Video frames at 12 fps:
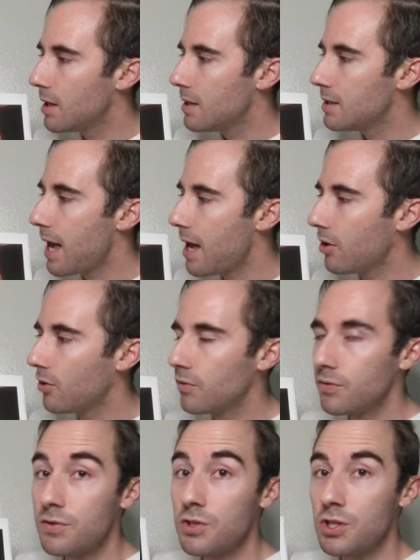The
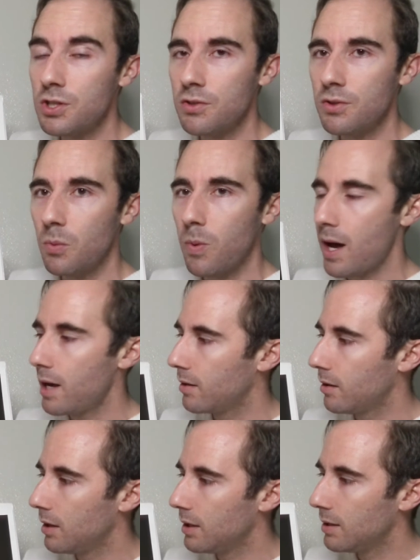elves cheered
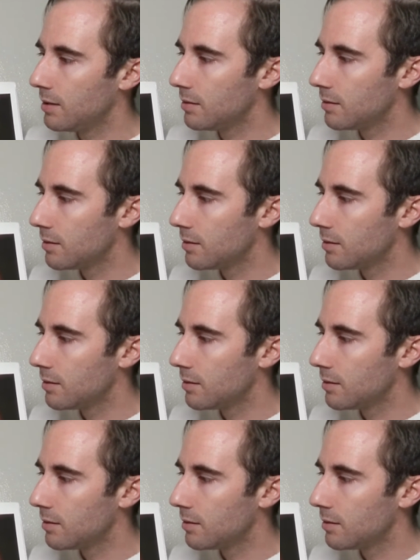wildly.